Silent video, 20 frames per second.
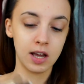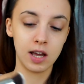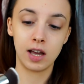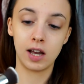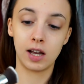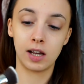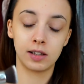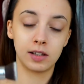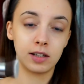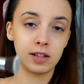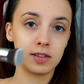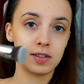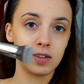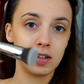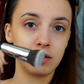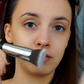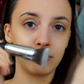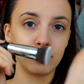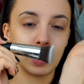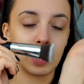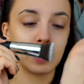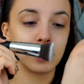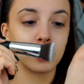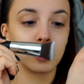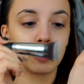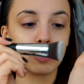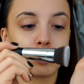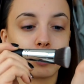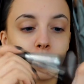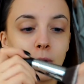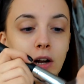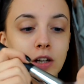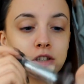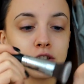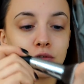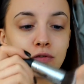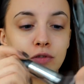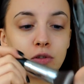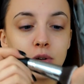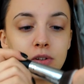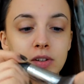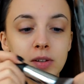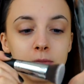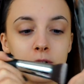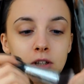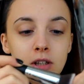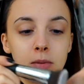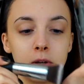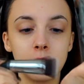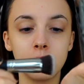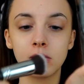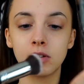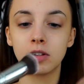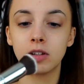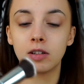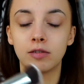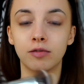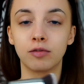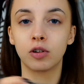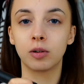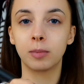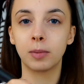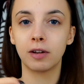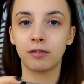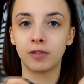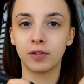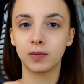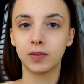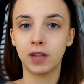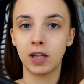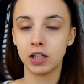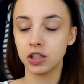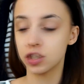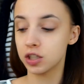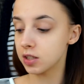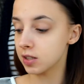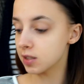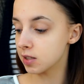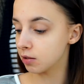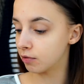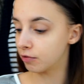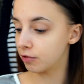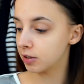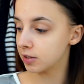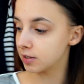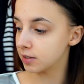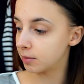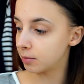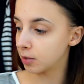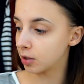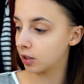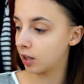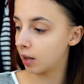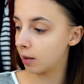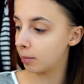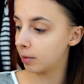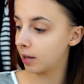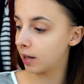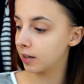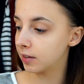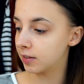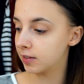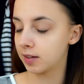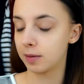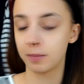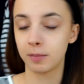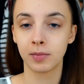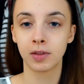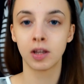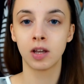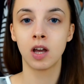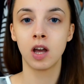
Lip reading: and it's a flat top brush. Of course I'm gonna be using it for my foundation, so first I'm gonna apply some